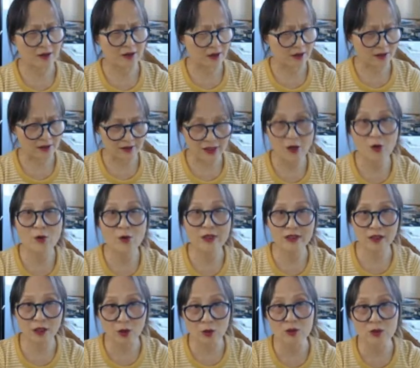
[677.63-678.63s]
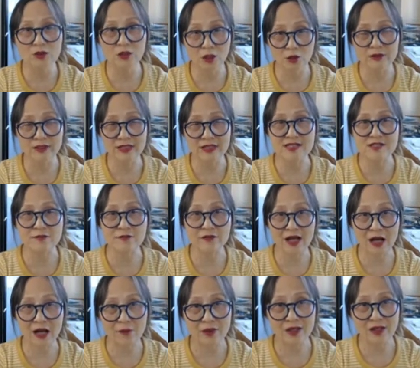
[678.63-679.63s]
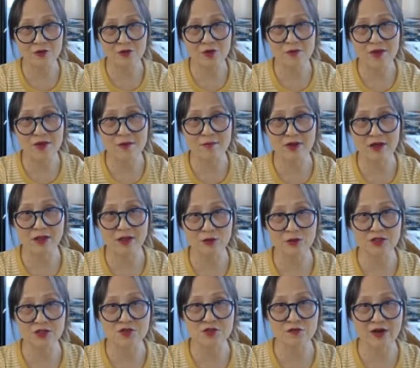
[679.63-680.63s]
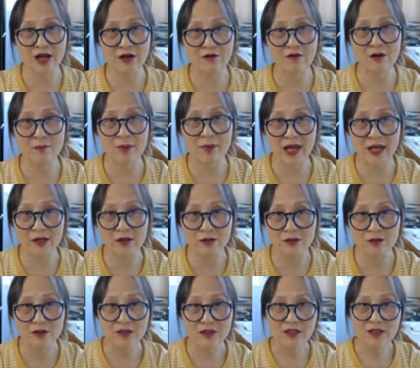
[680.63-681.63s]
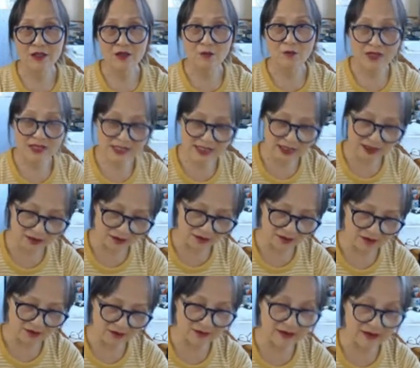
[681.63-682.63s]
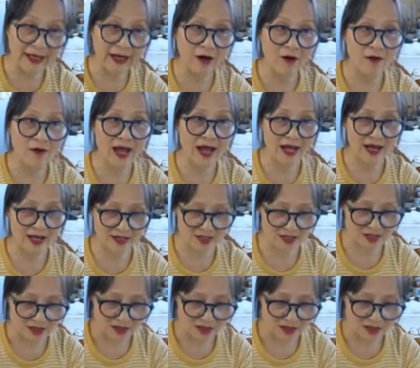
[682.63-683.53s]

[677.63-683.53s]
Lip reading: Lotus flower. Remember lotus flower petal? We say nail head,